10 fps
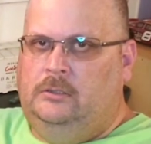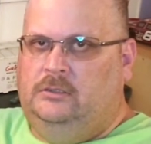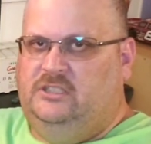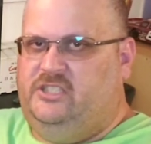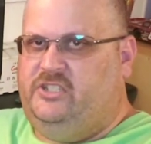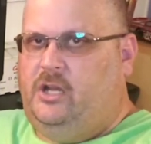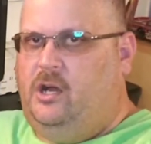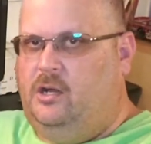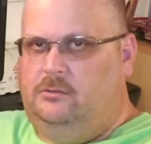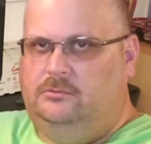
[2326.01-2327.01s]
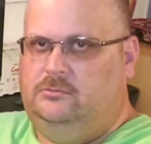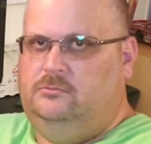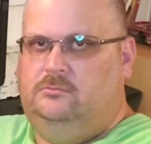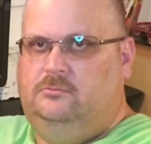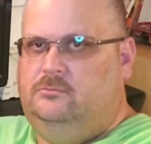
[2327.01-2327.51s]
This is all
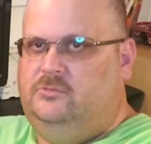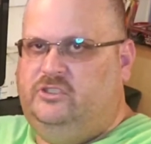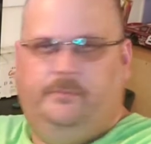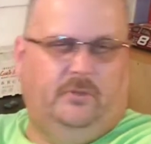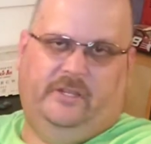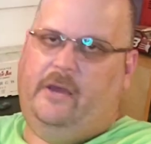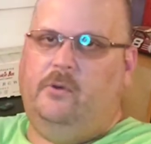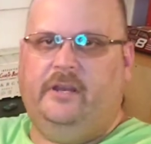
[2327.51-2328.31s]
simple network